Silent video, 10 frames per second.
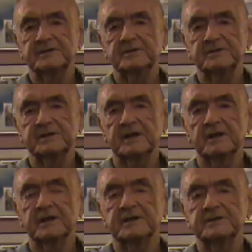to
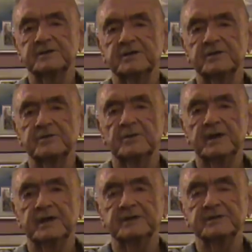single engine or twin
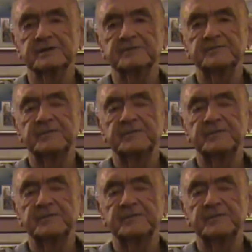engine.